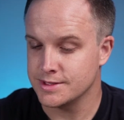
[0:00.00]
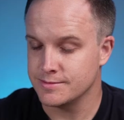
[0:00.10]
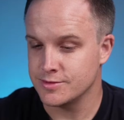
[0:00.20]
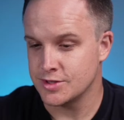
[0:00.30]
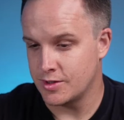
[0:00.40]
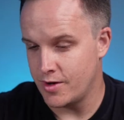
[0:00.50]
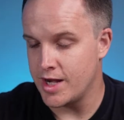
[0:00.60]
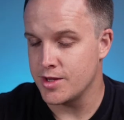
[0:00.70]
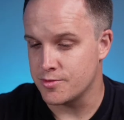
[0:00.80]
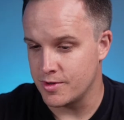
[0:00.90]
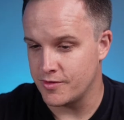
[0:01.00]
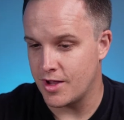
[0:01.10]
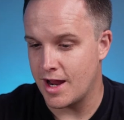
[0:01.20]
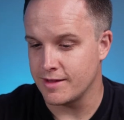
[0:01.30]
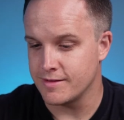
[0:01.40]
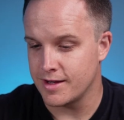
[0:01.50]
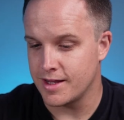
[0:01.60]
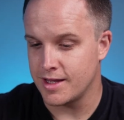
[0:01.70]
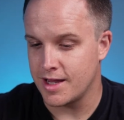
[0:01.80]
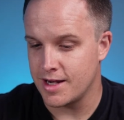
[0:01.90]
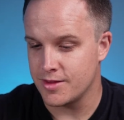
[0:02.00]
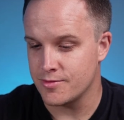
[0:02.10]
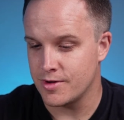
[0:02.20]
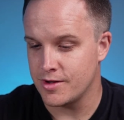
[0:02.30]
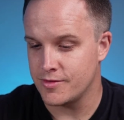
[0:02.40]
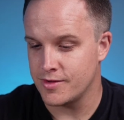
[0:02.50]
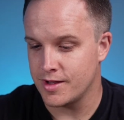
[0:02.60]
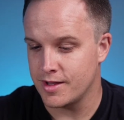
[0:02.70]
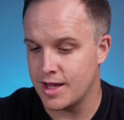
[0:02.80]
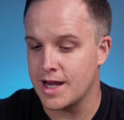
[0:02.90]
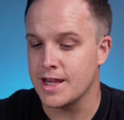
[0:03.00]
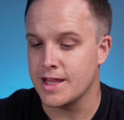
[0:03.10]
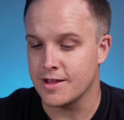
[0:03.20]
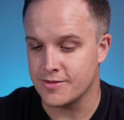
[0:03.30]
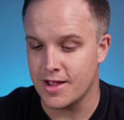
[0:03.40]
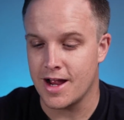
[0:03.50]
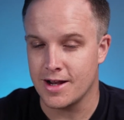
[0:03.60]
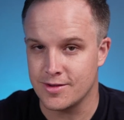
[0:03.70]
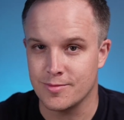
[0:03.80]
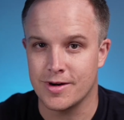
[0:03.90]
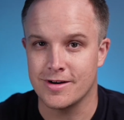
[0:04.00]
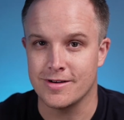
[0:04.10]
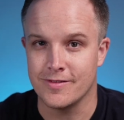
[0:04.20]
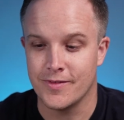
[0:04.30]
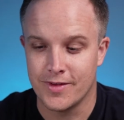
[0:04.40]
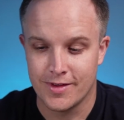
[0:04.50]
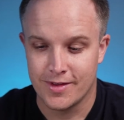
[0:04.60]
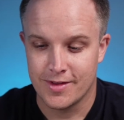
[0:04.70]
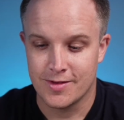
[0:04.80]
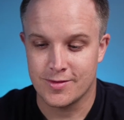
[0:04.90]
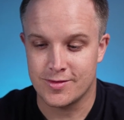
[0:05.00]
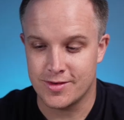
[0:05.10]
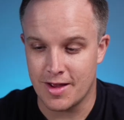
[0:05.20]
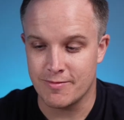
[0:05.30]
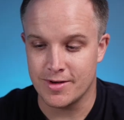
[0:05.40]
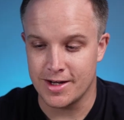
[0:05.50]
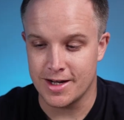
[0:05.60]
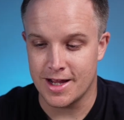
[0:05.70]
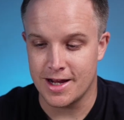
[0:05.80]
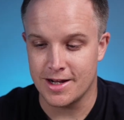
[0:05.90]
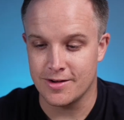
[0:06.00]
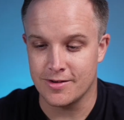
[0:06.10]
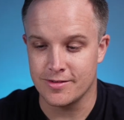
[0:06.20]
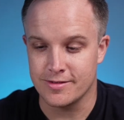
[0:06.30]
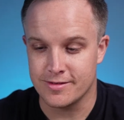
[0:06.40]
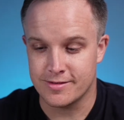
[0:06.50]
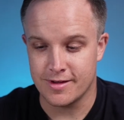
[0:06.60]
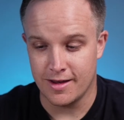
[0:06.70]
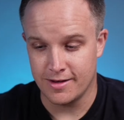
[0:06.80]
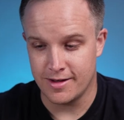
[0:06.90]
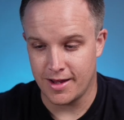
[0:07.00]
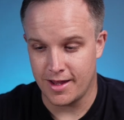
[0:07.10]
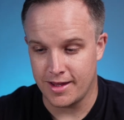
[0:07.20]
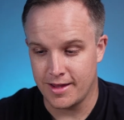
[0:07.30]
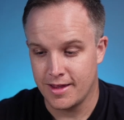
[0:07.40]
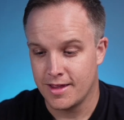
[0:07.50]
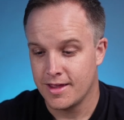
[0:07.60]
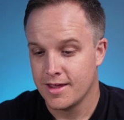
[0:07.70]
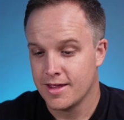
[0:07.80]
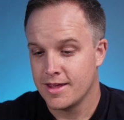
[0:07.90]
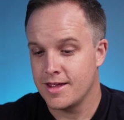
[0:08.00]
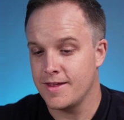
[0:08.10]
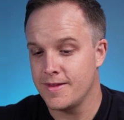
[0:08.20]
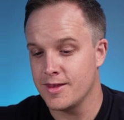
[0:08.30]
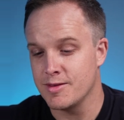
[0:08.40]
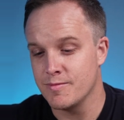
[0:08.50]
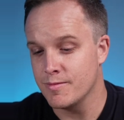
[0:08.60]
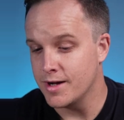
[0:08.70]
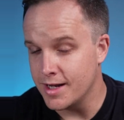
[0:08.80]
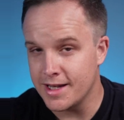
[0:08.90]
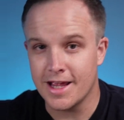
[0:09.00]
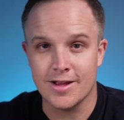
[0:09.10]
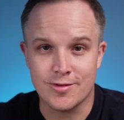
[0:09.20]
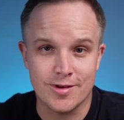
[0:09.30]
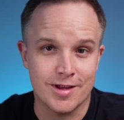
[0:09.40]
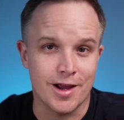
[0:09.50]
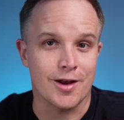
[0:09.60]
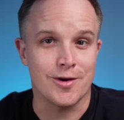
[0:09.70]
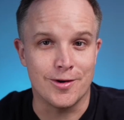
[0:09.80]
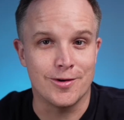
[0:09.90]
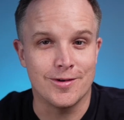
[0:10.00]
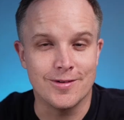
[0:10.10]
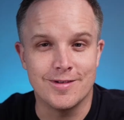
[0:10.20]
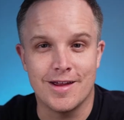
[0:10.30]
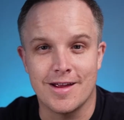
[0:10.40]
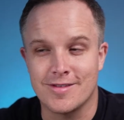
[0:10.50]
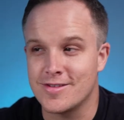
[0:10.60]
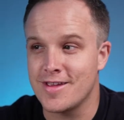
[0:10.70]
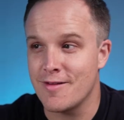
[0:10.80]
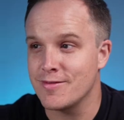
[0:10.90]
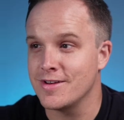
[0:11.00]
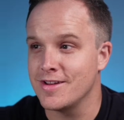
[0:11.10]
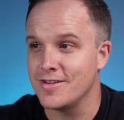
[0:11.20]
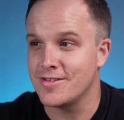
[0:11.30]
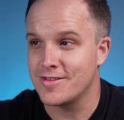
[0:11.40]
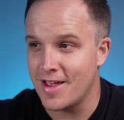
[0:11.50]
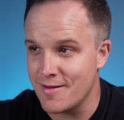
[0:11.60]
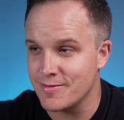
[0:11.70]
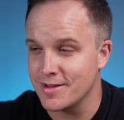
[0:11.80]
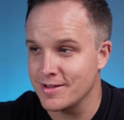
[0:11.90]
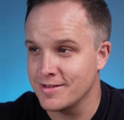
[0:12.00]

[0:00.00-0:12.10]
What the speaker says: So 83 is the high today. 80 is the high tomorrow. 79 on Sunday. And then Monday it's going to get cold at 77.